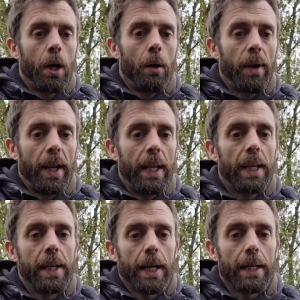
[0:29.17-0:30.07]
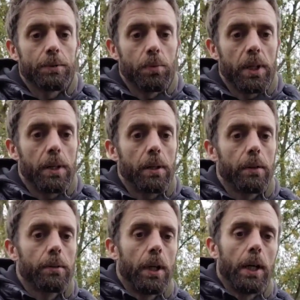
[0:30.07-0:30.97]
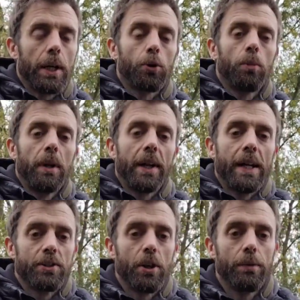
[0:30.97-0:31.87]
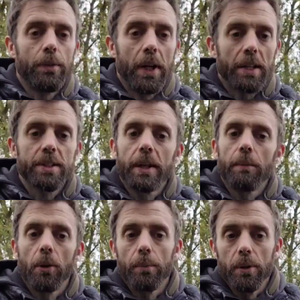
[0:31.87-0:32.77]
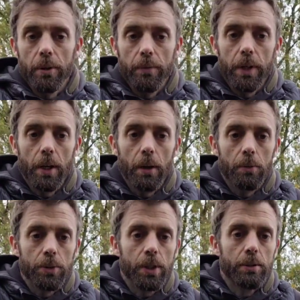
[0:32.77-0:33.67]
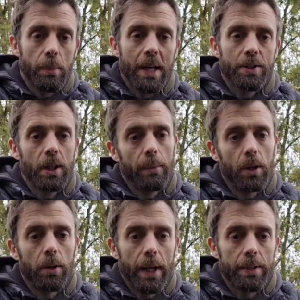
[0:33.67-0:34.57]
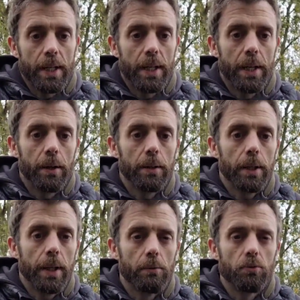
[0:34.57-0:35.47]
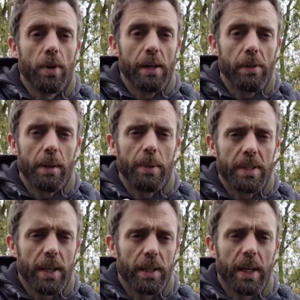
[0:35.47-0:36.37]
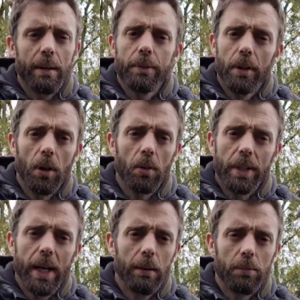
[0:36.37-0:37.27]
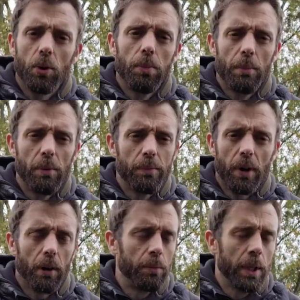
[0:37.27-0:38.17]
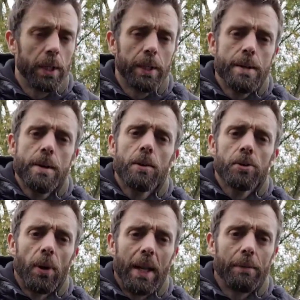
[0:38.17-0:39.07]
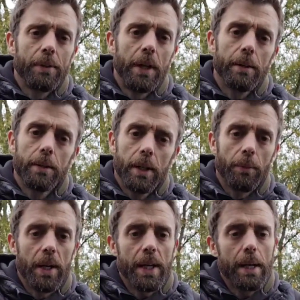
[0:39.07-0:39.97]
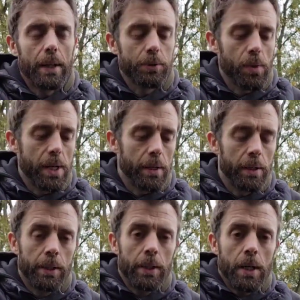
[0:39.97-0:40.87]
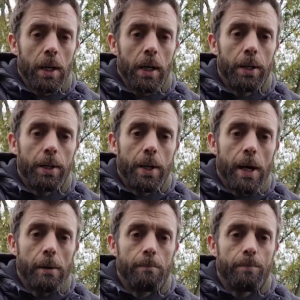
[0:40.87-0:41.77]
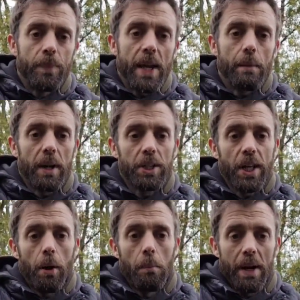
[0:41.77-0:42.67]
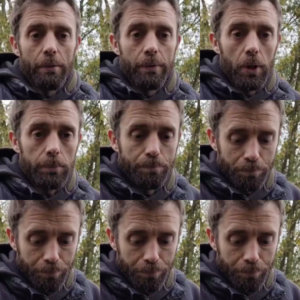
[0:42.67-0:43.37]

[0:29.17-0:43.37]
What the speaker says: I went linear last week. I had a couple of days off, and I'd said in one of my other videos it's about time I got down to linear, and it was really busy, I think, after the lockdown a couple of months ago. So I left it and I went down last week, and yeah, I managed to get on Manor farm.